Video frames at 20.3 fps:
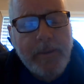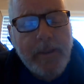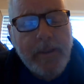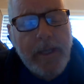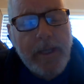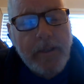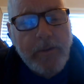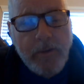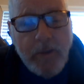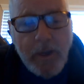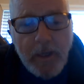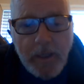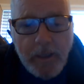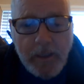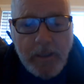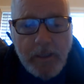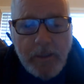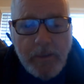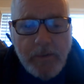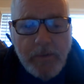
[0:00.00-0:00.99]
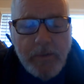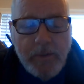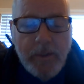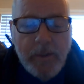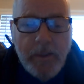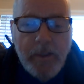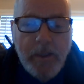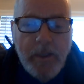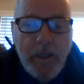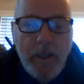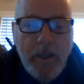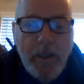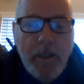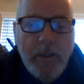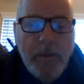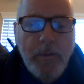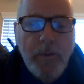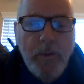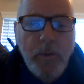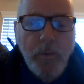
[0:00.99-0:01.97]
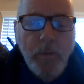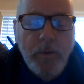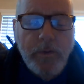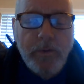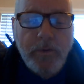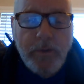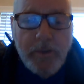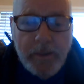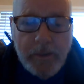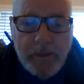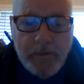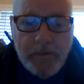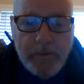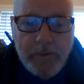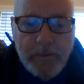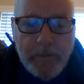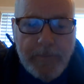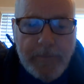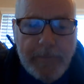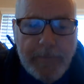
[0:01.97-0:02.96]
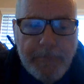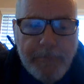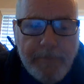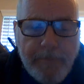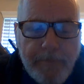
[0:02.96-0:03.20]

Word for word: That changed with Jesus,